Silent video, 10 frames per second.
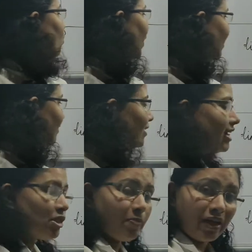with
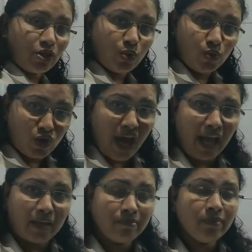respect to
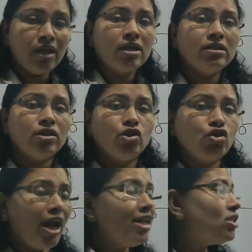time, the
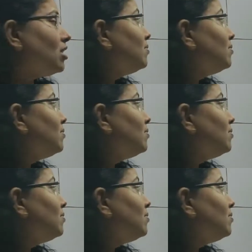change